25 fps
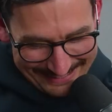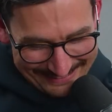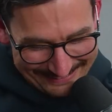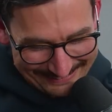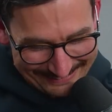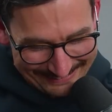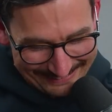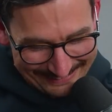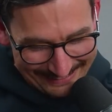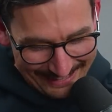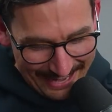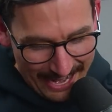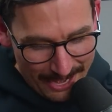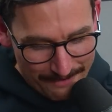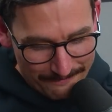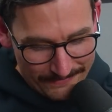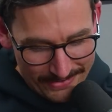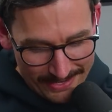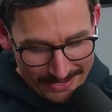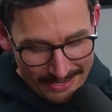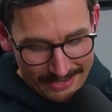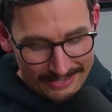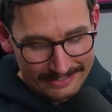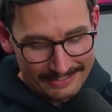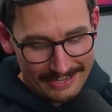out of the game.
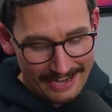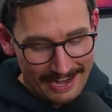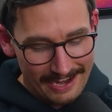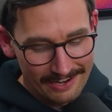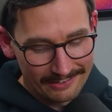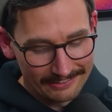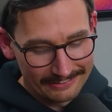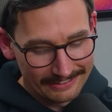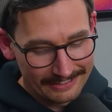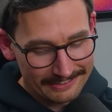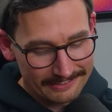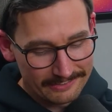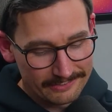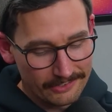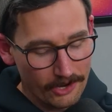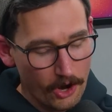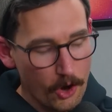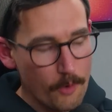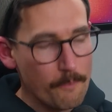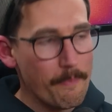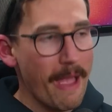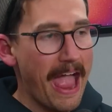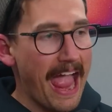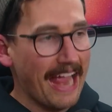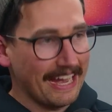Now let's
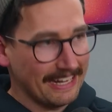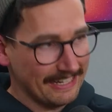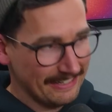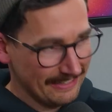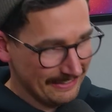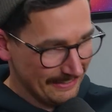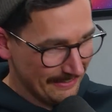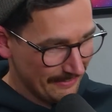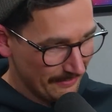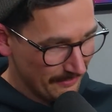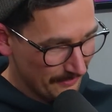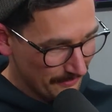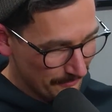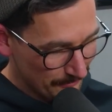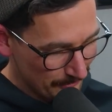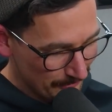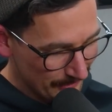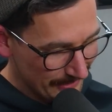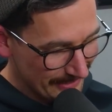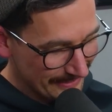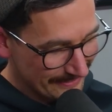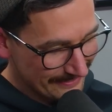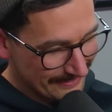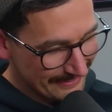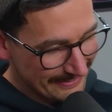go back.
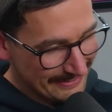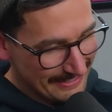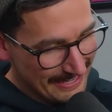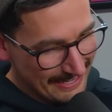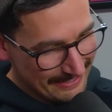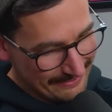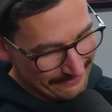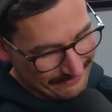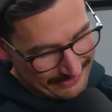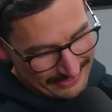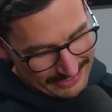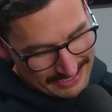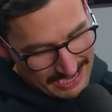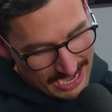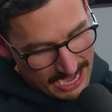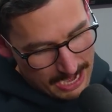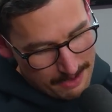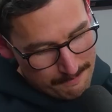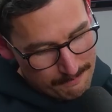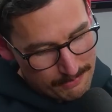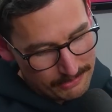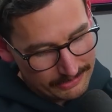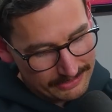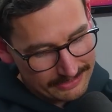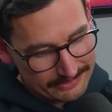We'll get to the end of the
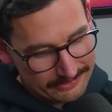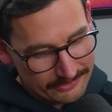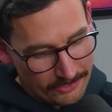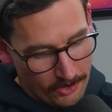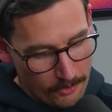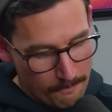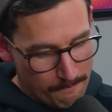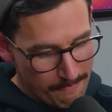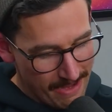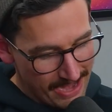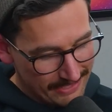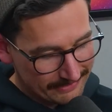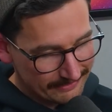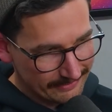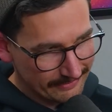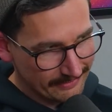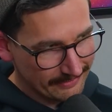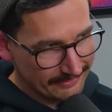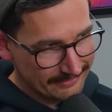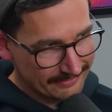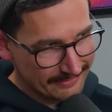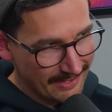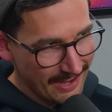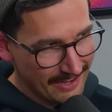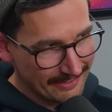game, but let's go back to
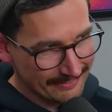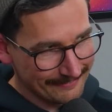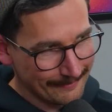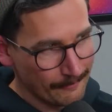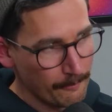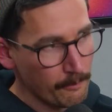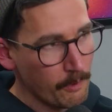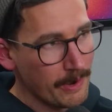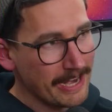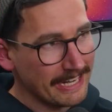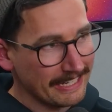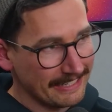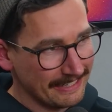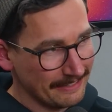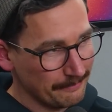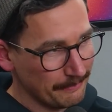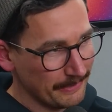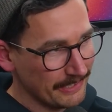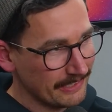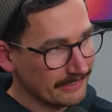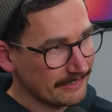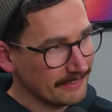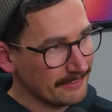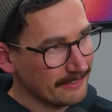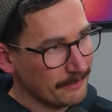the start of the week,
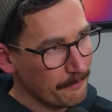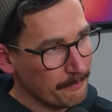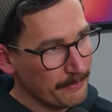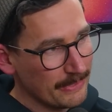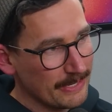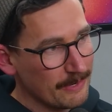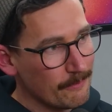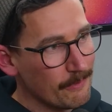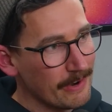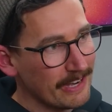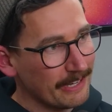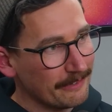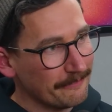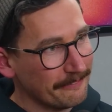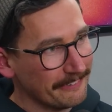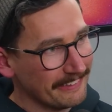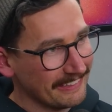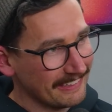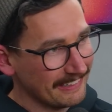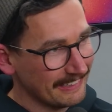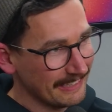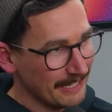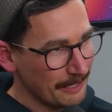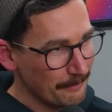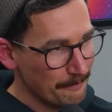because it's a big week for
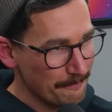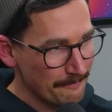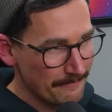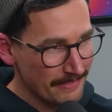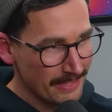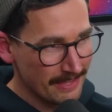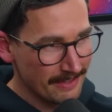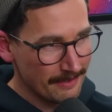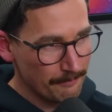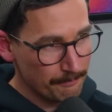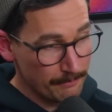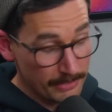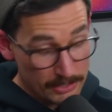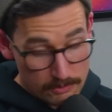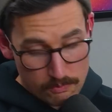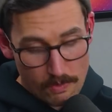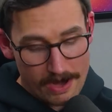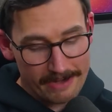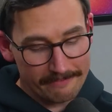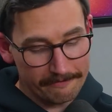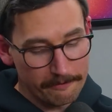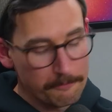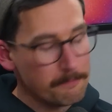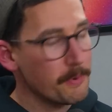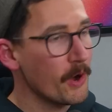the club, big
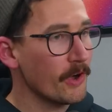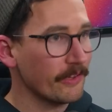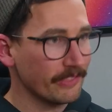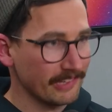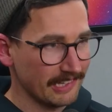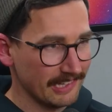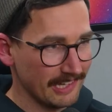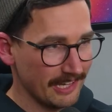week for both